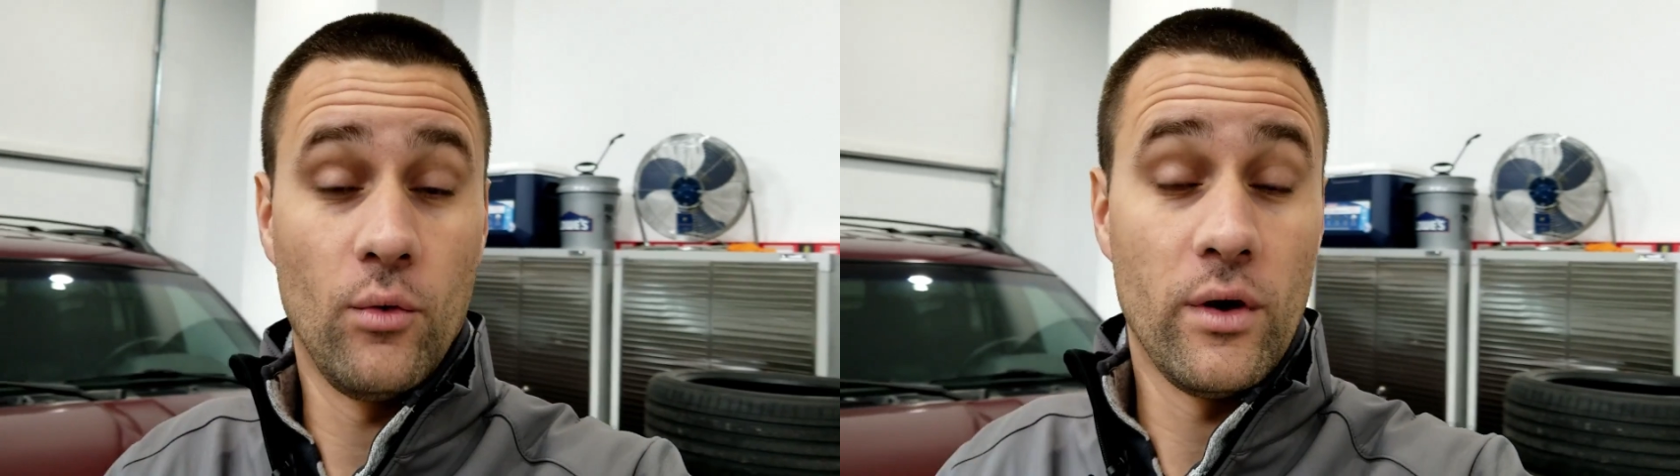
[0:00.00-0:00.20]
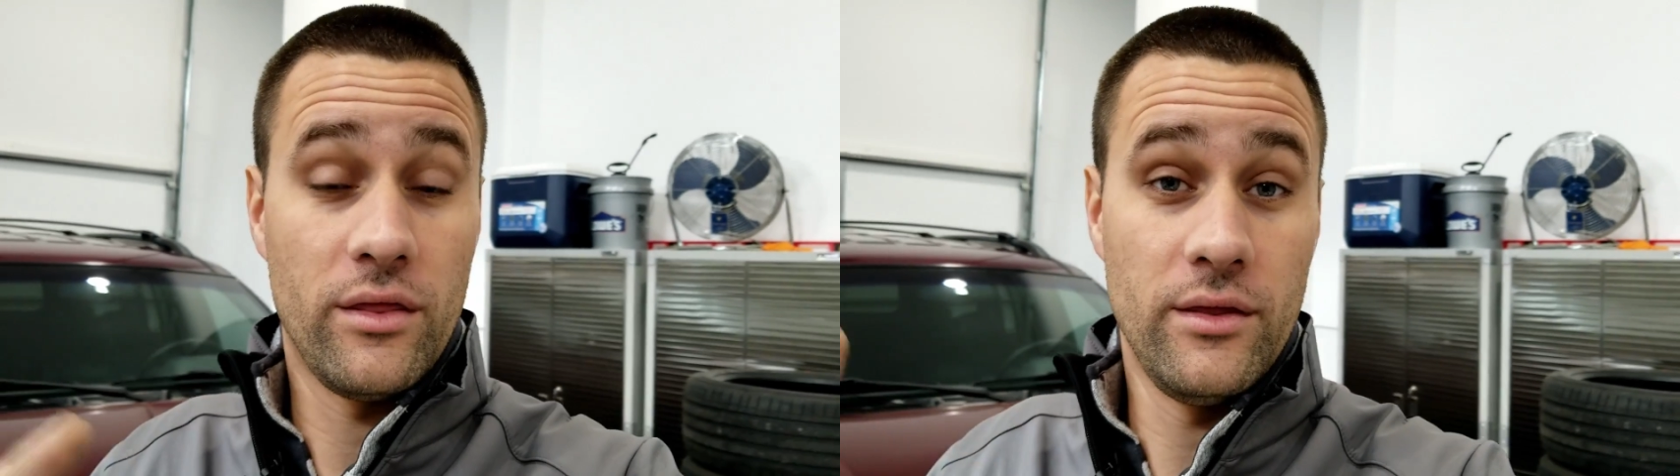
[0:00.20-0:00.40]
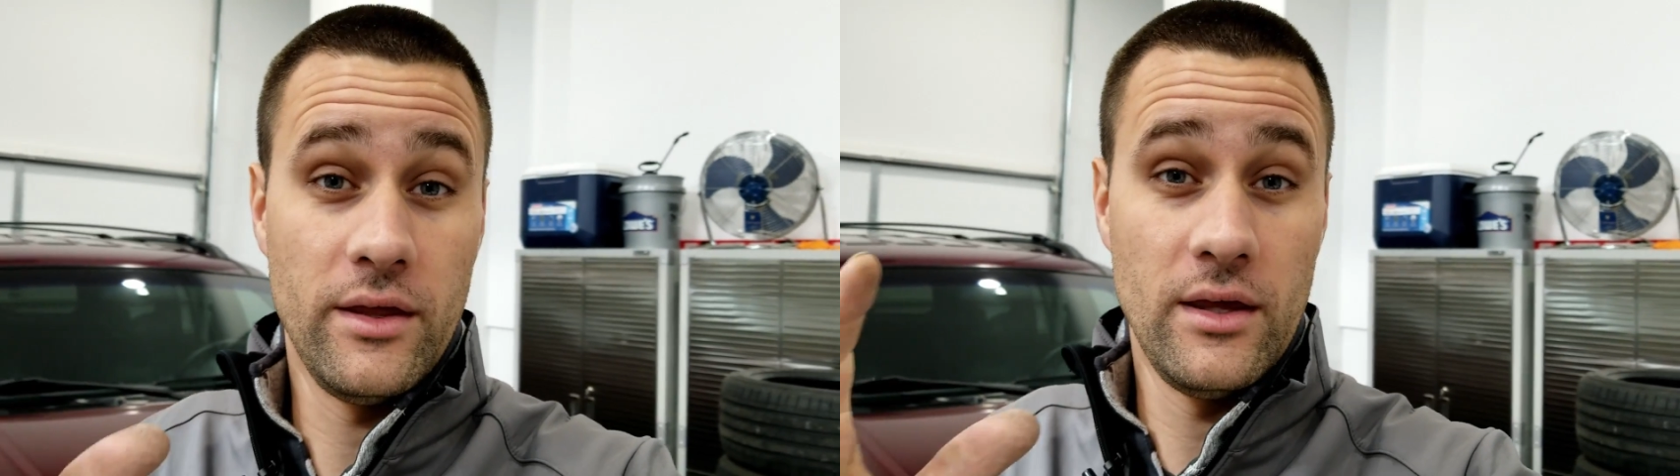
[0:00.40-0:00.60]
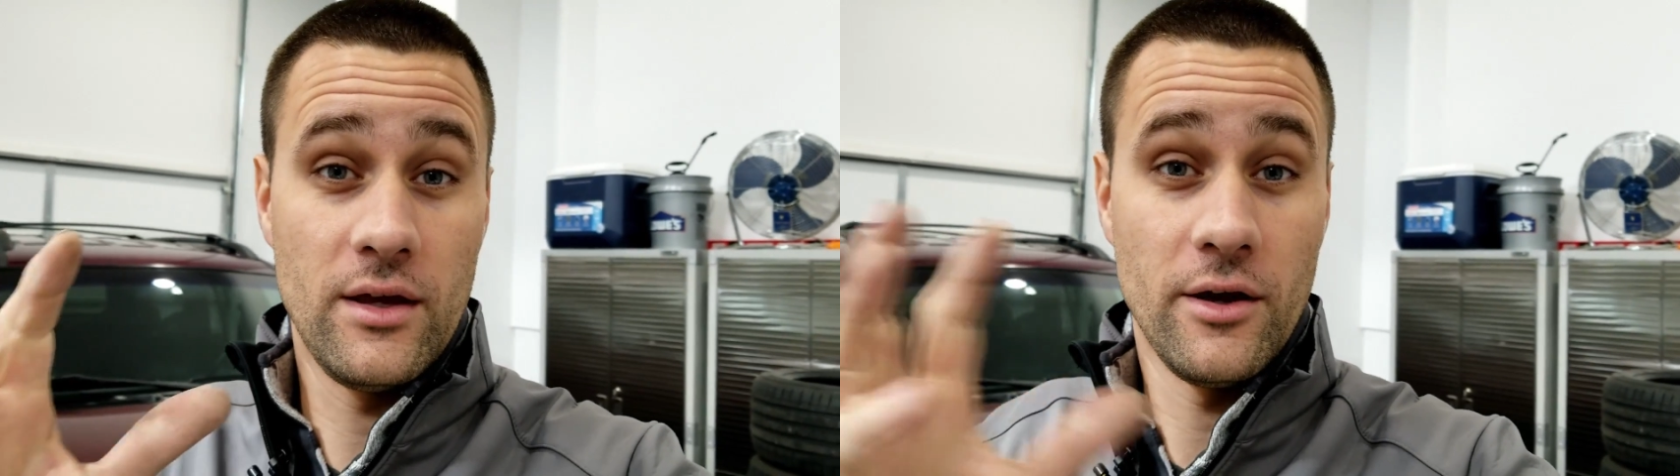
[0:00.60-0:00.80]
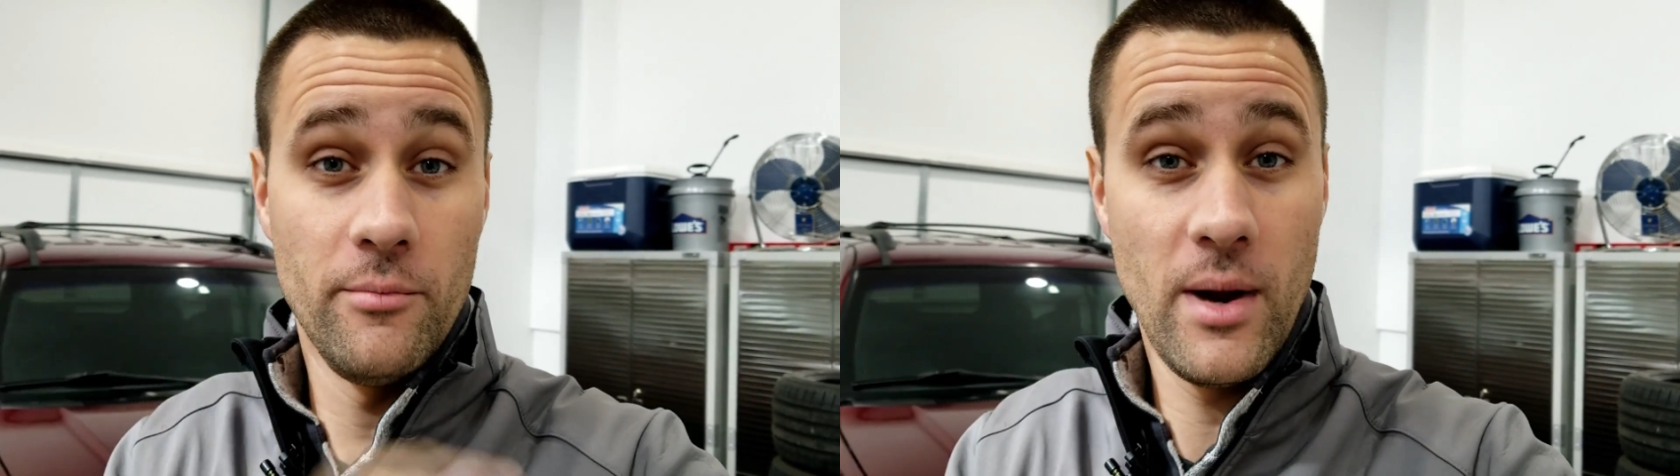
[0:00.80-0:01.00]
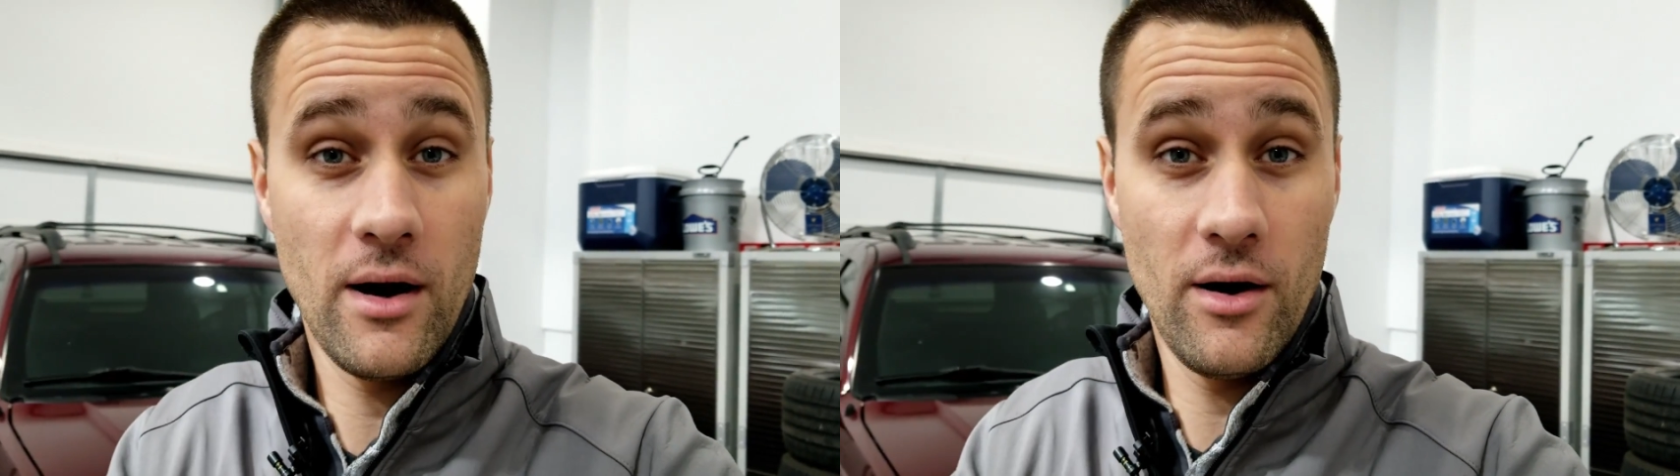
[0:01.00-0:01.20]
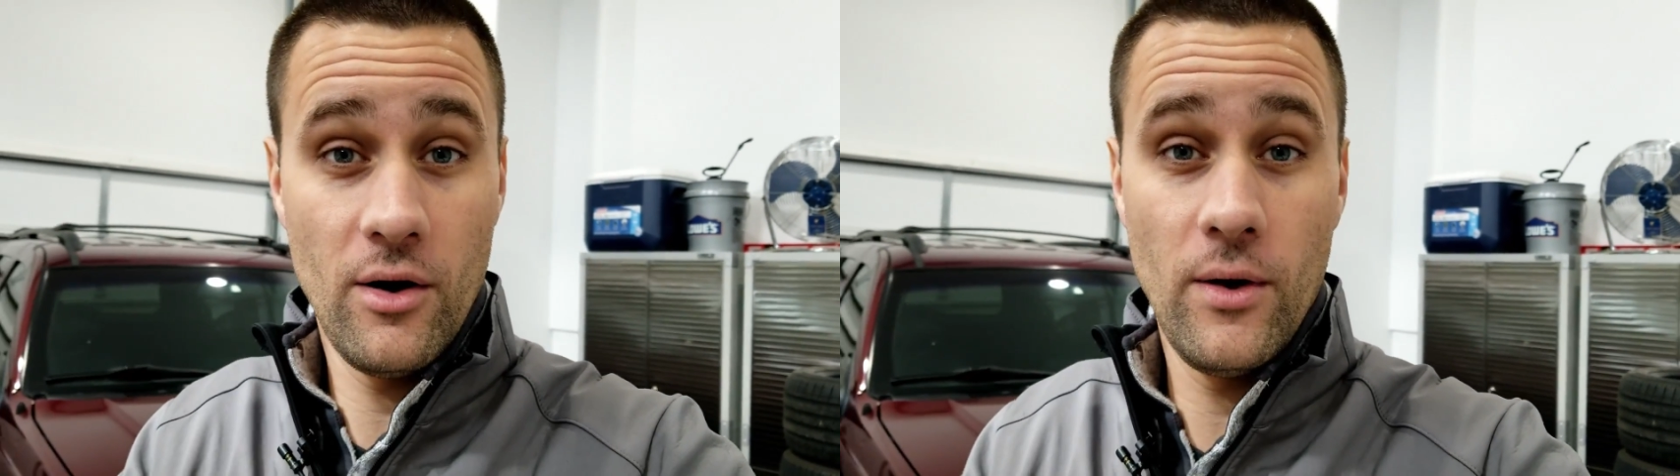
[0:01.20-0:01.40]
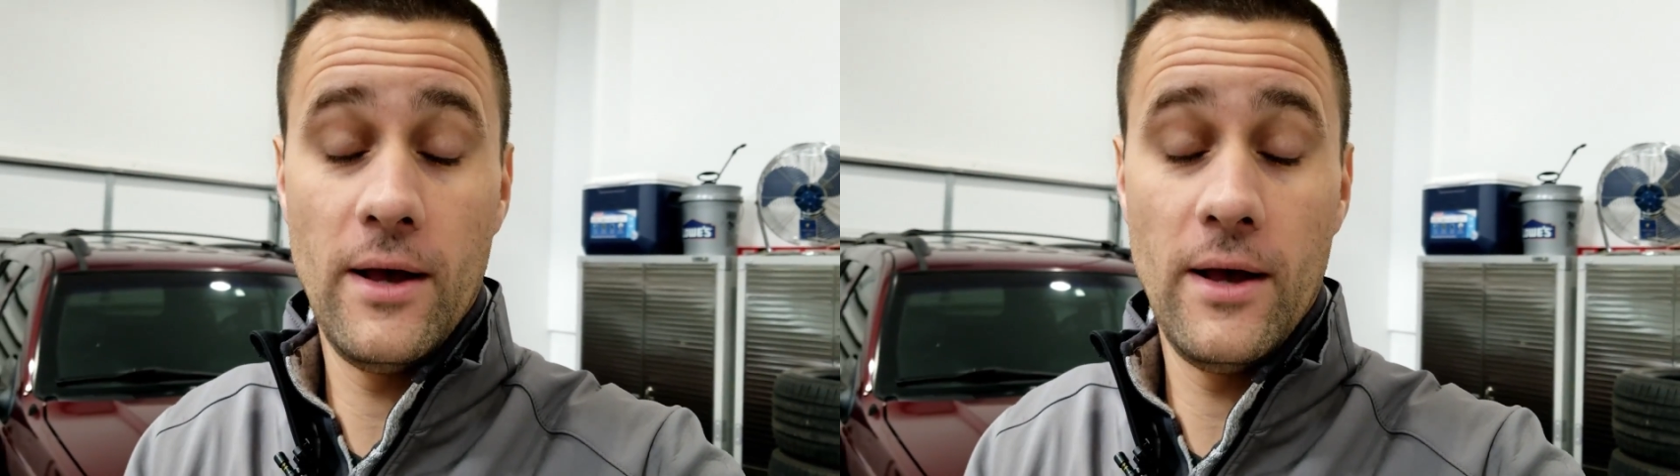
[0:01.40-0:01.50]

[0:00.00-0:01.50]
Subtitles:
with the Camaro.